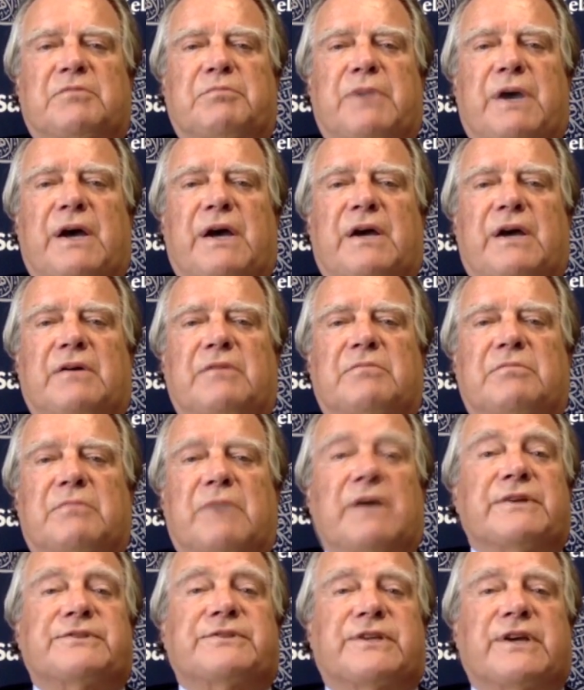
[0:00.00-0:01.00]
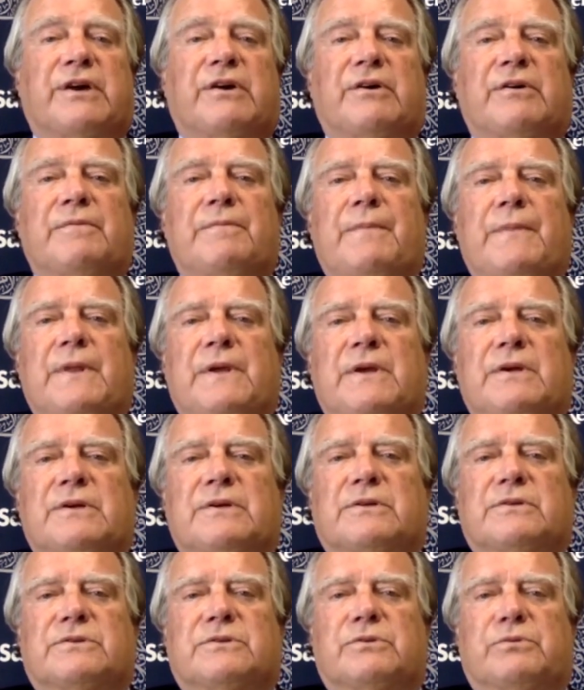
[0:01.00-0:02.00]
by Moscow
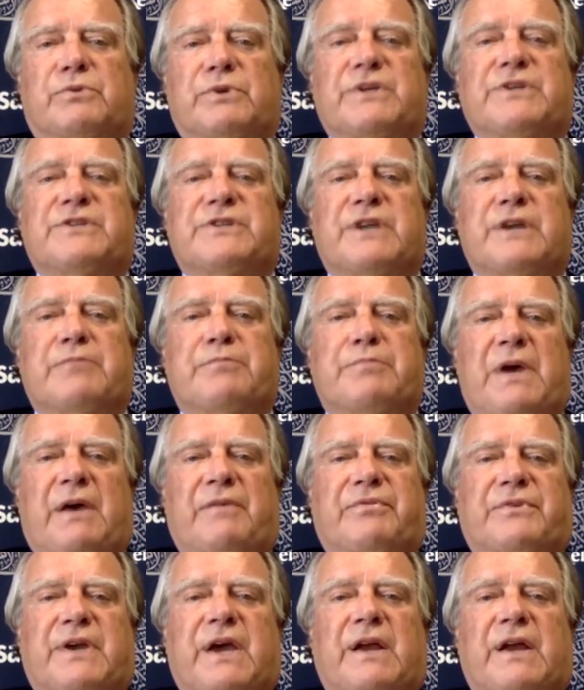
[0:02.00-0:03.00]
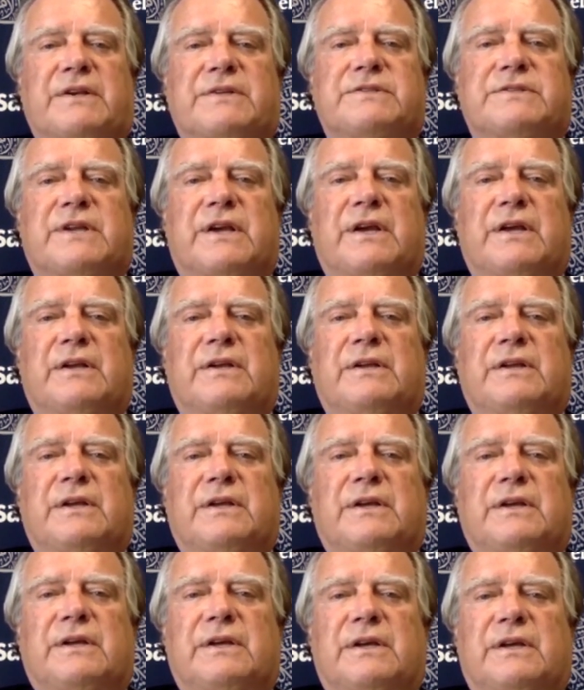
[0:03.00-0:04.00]
to reshape Afghanistan
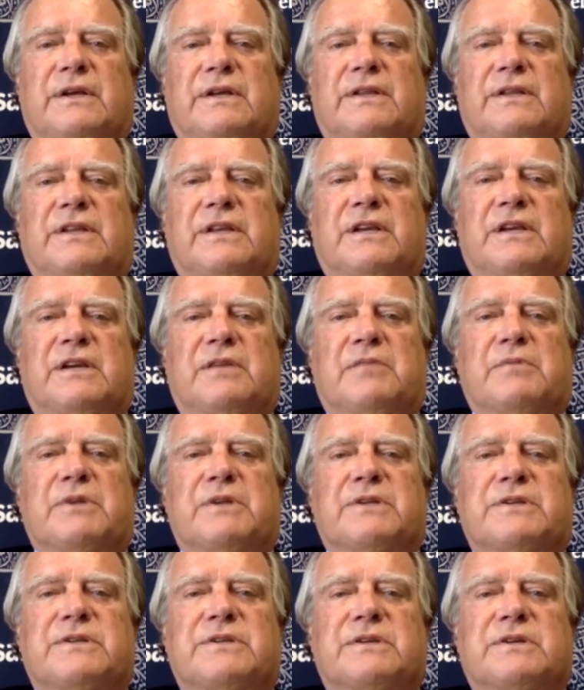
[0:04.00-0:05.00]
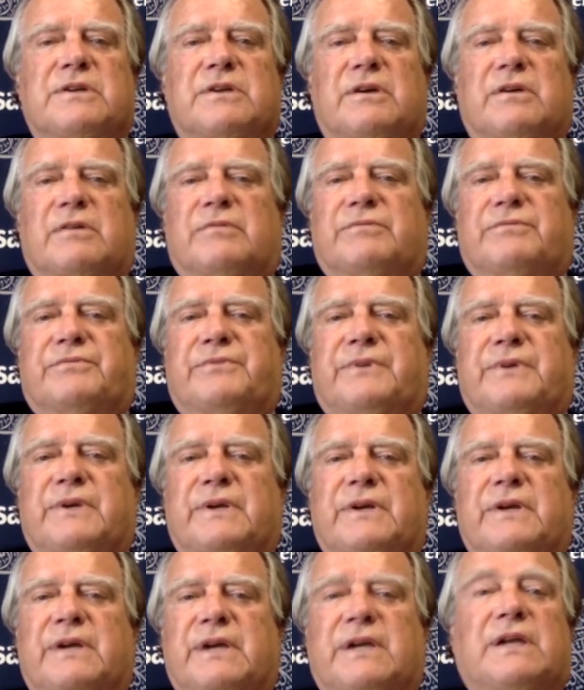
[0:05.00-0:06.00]
in the image of
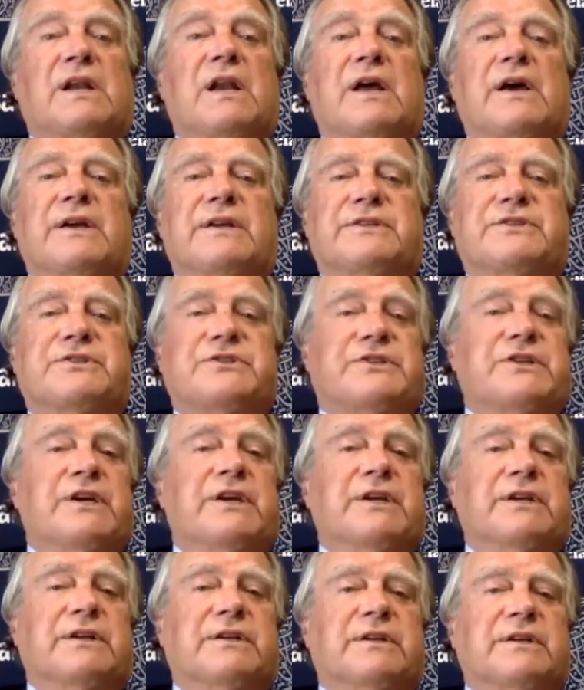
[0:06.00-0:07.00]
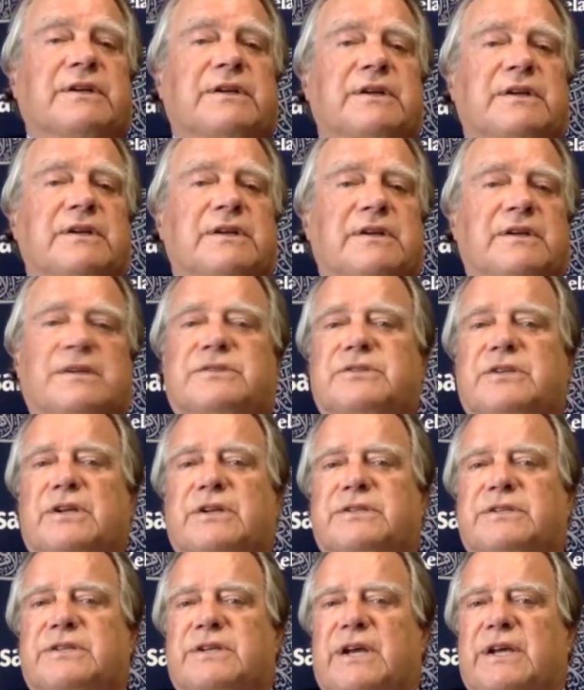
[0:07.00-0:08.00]
a client state,
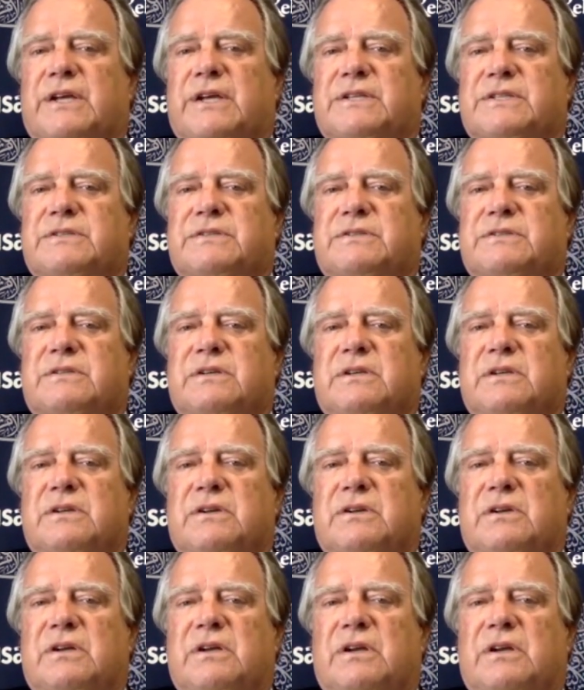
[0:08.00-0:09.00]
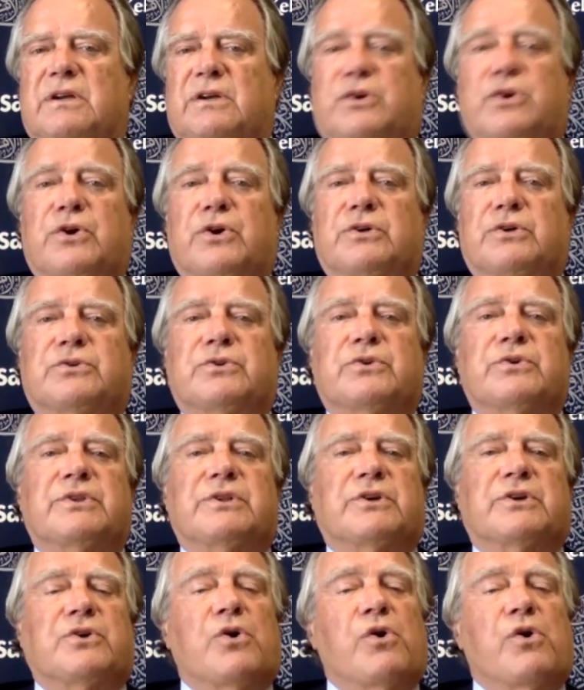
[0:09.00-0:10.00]
such as occurred
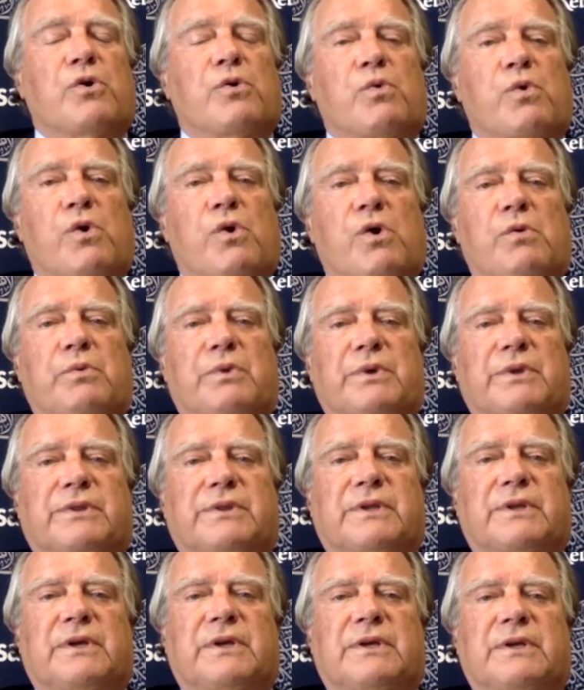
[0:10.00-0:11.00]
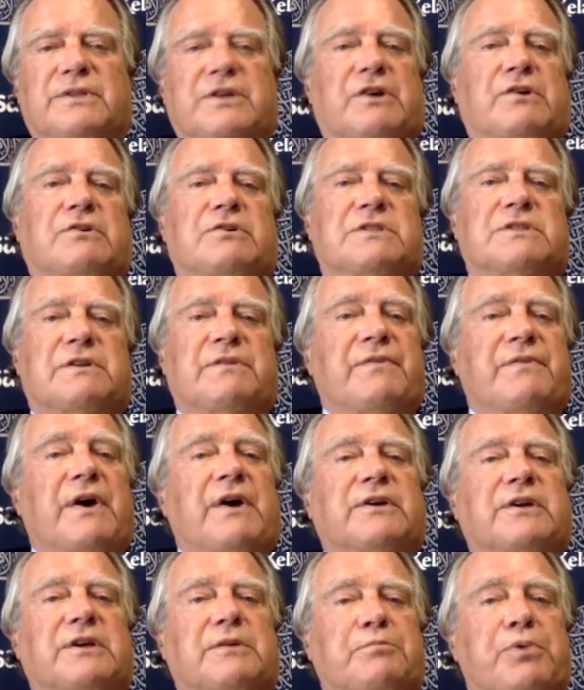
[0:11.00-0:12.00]
during the Cold War with
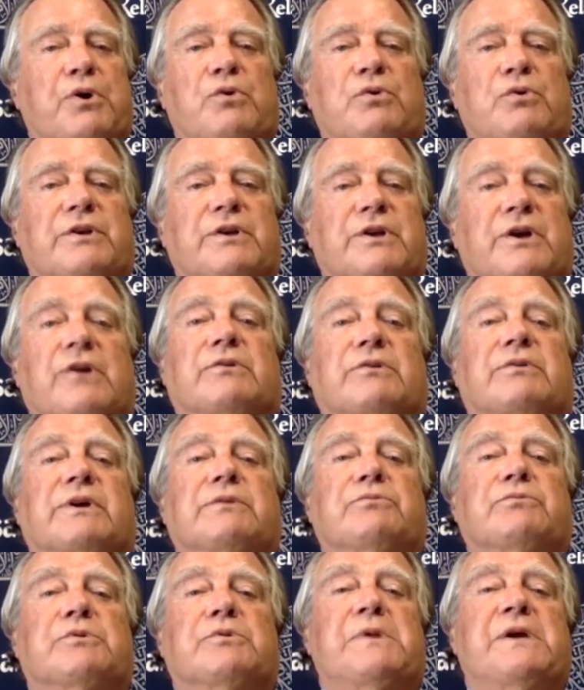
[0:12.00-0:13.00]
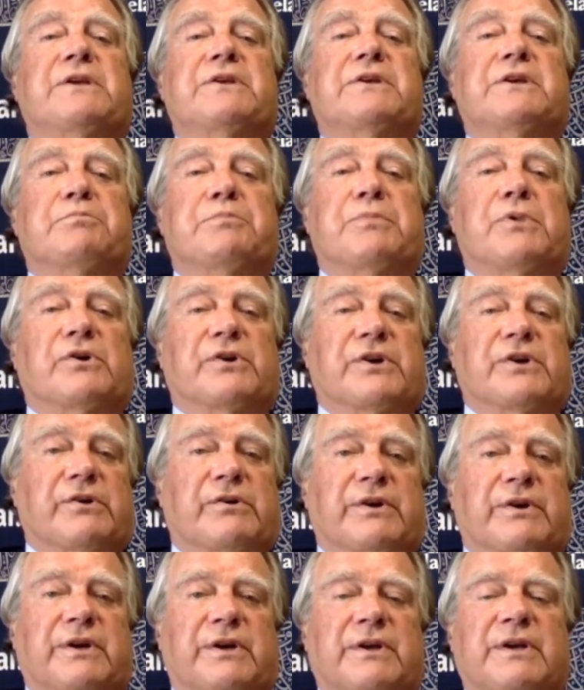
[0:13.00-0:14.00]
Czechoslovakia, Poland, Hungary, Romania,
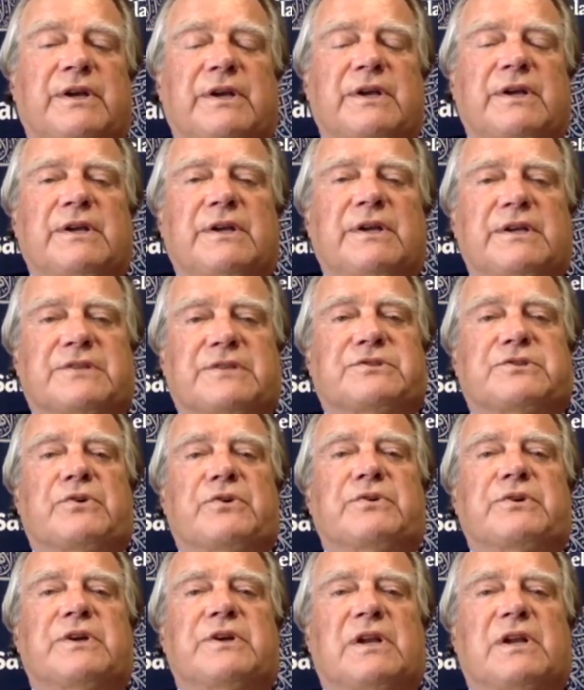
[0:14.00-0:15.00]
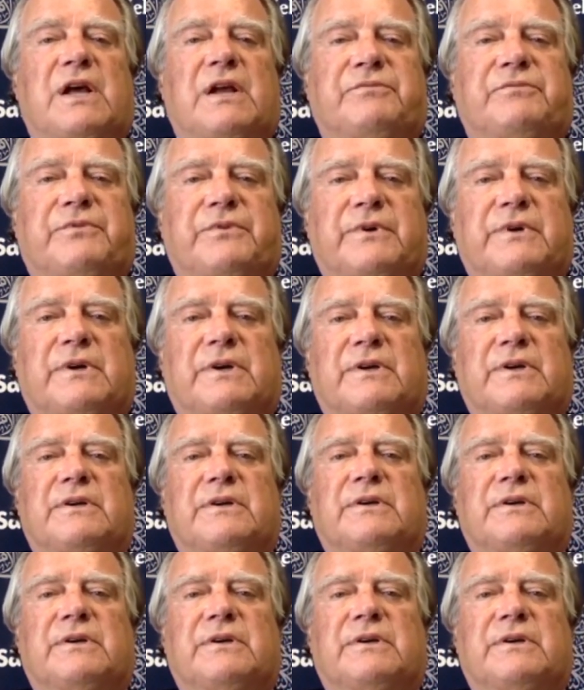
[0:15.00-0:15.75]
Bulgaria, Estonia, Latvia,